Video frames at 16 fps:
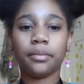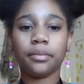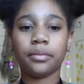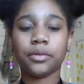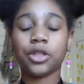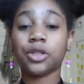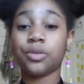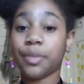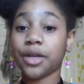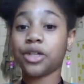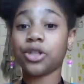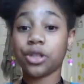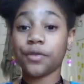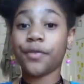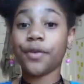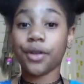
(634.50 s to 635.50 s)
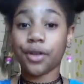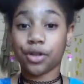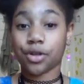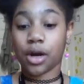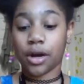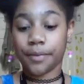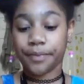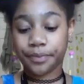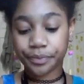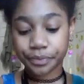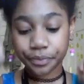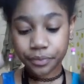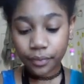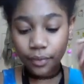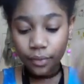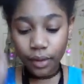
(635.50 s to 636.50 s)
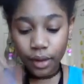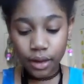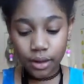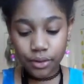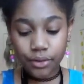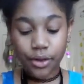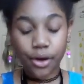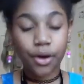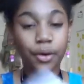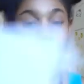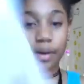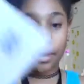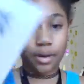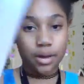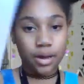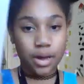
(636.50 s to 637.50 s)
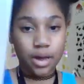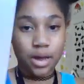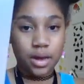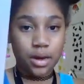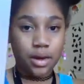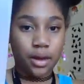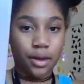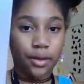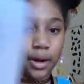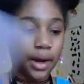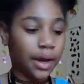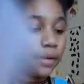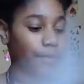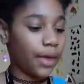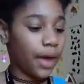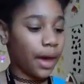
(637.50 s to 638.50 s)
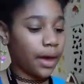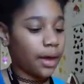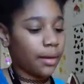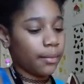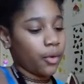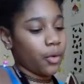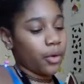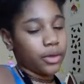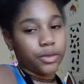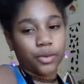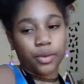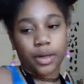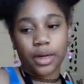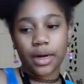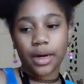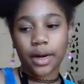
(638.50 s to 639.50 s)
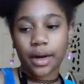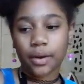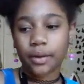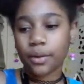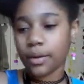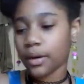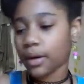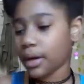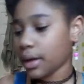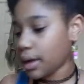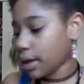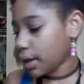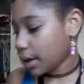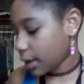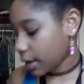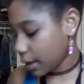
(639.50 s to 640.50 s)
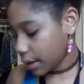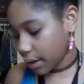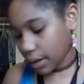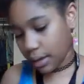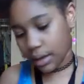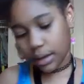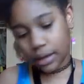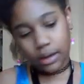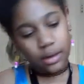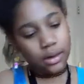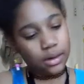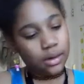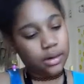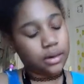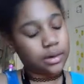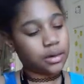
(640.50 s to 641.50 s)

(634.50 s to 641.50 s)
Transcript: Just make sure it's fully dry. So now that I have that, I'm going to cut it out and